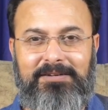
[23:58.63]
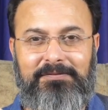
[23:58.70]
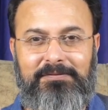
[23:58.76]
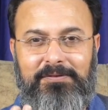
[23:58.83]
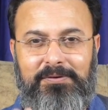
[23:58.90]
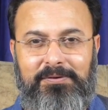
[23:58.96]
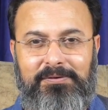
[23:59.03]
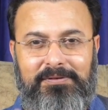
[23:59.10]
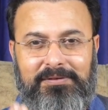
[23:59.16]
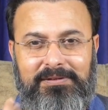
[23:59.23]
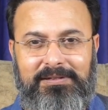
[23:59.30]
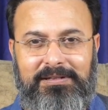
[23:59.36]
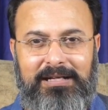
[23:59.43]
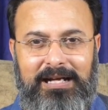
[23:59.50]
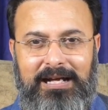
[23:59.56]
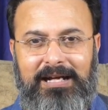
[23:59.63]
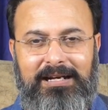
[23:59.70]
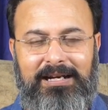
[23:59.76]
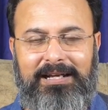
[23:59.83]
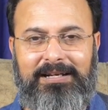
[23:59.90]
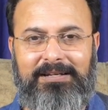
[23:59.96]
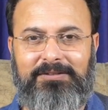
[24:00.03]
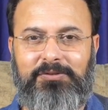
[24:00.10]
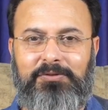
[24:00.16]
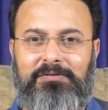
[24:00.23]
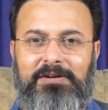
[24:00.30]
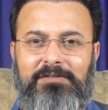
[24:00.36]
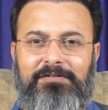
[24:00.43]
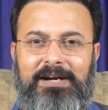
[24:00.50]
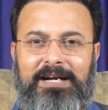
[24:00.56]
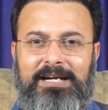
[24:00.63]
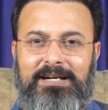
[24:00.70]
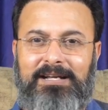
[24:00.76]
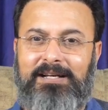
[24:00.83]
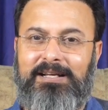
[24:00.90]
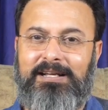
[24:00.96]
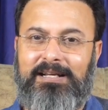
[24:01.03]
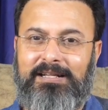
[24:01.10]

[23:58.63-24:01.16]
of, like you will find